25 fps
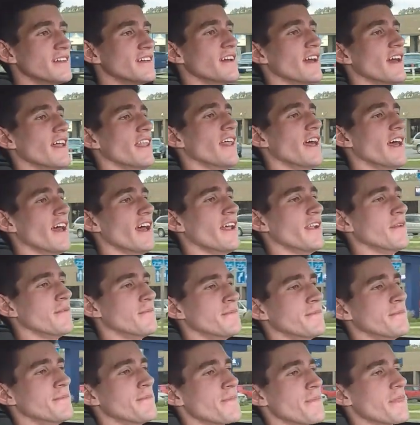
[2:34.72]
And
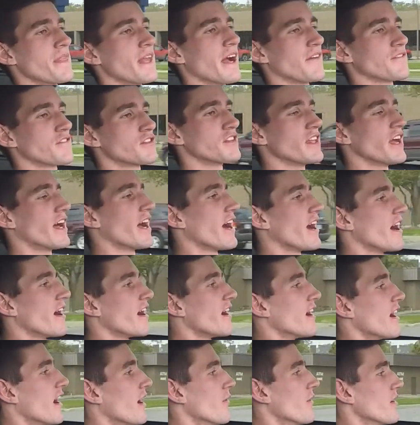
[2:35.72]
then, after that,
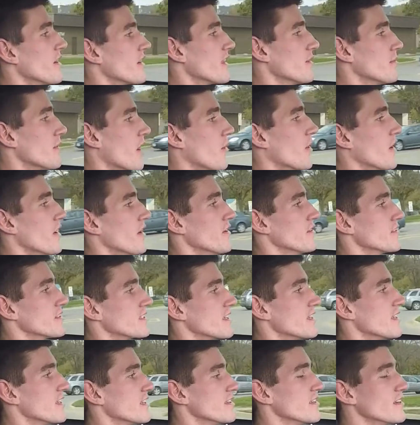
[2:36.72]
I went to get my windows
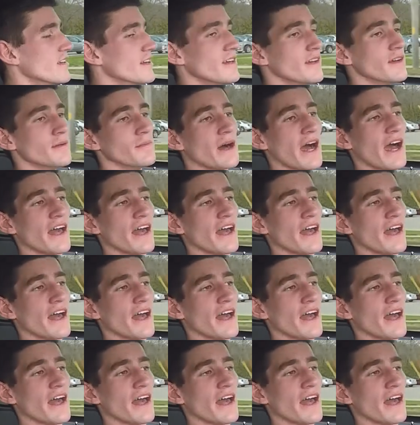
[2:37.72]
tinted.